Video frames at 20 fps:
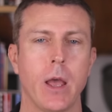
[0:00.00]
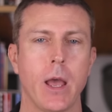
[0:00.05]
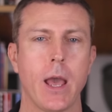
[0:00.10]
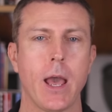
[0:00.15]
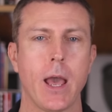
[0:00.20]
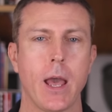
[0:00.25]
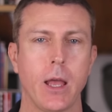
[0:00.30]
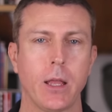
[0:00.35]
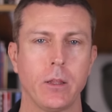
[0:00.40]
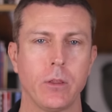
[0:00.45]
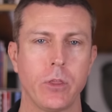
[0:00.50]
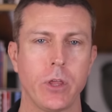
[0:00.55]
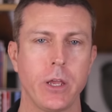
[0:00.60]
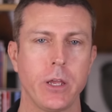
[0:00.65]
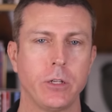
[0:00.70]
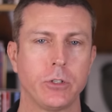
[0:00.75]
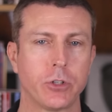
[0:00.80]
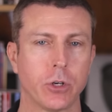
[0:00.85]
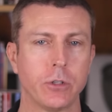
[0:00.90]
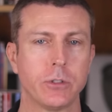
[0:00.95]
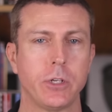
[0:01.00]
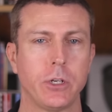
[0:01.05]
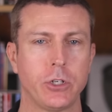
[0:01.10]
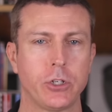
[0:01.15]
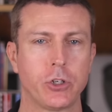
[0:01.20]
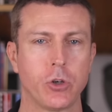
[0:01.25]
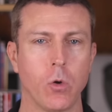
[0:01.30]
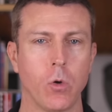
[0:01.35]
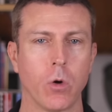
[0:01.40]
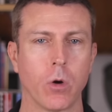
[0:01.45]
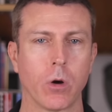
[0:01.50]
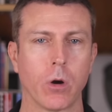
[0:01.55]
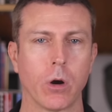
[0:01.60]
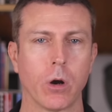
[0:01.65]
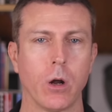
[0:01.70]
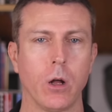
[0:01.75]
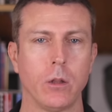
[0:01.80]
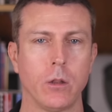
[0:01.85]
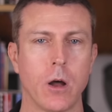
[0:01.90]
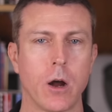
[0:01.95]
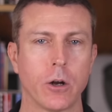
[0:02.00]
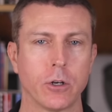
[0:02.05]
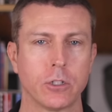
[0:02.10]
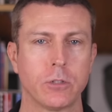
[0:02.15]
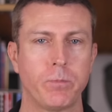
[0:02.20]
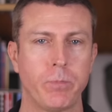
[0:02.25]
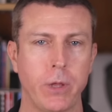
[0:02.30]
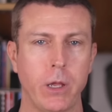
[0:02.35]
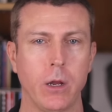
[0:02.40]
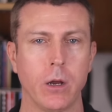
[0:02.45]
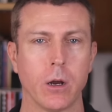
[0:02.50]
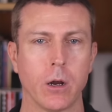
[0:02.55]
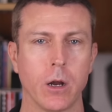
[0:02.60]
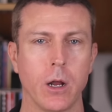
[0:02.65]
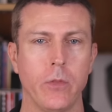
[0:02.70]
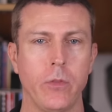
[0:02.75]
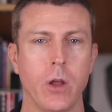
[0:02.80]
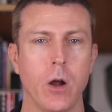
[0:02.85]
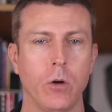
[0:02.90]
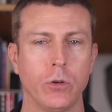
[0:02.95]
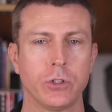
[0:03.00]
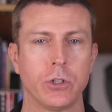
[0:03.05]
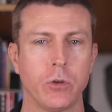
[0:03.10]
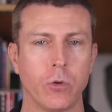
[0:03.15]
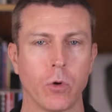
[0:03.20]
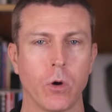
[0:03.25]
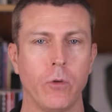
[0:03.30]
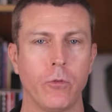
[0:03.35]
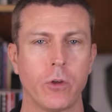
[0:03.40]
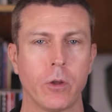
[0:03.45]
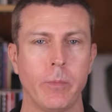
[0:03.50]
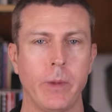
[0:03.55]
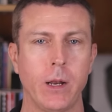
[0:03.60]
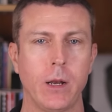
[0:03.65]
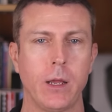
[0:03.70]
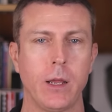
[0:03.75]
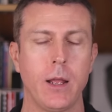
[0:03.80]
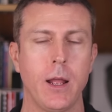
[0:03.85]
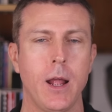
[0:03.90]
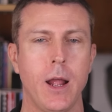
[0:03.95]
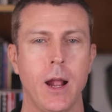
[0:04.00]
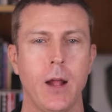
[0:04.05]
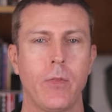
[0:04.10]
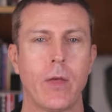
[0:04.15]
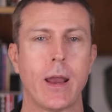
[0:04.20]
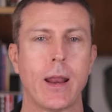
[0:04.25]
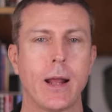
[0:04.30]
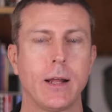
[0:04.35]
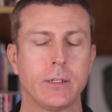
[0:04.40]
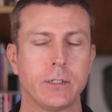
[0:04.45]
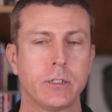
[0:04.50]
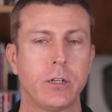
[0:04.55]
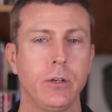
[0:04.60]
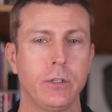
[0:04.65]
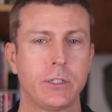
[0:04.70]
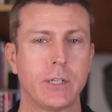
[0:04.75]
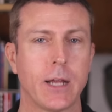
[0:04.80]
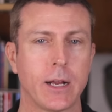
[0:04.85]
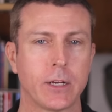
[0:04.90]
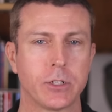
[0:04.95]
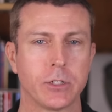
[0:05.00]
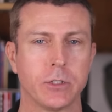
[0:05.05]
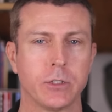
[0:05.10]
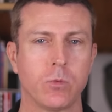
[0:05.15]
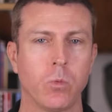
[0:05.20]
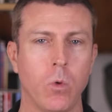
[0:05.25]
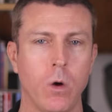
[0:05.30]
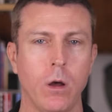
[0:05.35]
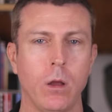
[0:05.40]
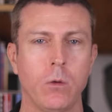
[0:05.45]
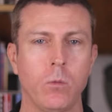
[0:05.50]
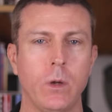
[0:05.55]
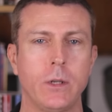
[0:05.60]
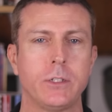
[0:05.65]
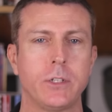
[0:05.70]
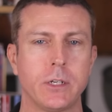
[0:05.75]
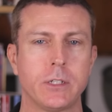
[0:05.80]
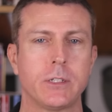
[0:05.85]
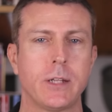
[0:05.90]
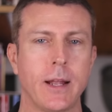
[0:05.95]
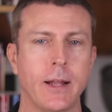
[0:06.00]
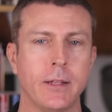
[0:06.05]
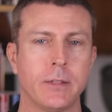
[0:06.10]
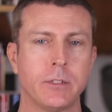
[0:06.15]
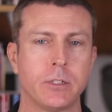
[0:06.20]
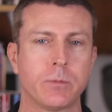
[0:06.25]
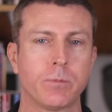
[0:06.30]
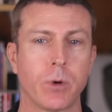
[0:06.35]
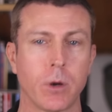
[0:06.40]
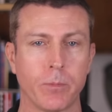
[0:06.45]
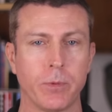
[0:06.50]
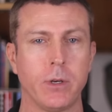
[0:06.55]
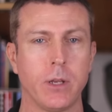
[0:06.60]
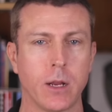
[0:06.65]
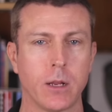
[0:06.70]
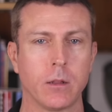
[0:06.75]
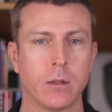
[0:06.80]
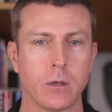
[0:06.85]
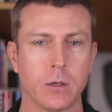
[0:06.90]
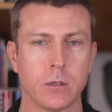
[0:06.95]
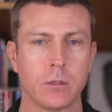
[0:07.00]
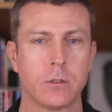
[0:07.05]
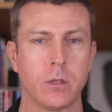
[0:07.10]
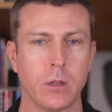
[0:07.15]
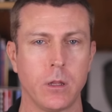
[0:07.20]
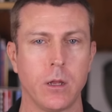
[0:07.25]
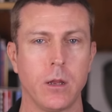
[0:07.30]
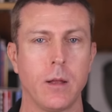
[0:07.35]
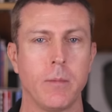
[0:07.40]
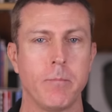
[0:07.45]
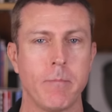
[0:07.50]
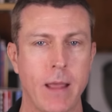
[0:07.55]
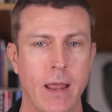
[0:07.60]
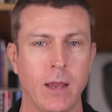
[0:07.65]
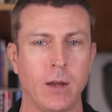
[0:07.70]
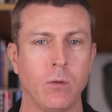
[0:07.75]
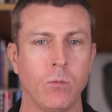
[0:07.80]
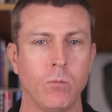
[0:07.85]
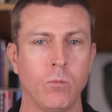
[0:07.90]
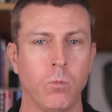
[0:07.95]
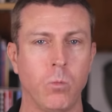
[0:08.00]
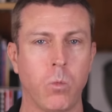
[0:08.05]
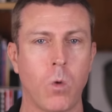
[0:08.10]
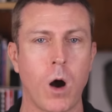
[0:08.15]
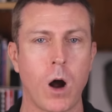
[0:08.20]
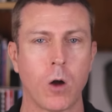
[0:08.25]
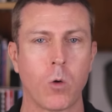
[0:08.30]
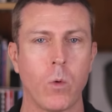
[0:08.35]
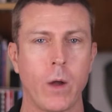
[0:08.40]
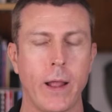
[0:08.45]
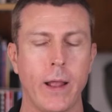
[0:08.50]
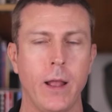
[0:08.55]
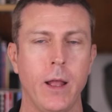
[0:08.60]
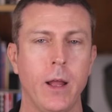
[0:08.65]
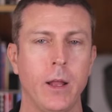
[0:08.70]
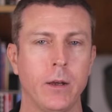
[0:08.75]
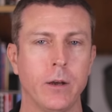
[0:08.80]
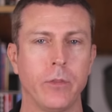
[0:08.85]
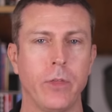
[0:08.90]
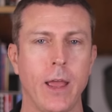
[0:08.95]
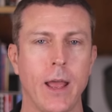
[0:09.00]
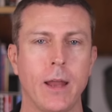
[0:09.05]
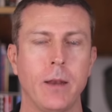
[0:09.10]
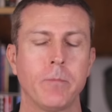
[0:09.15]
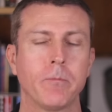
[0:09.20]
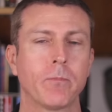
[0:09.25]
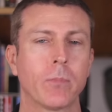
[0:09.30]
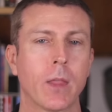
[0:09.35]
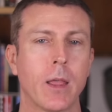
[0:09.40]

At the Jersey Shore, a large pier in the Ocean Grove community that has two sections, one which extends perpendicular to the main walkway near the end,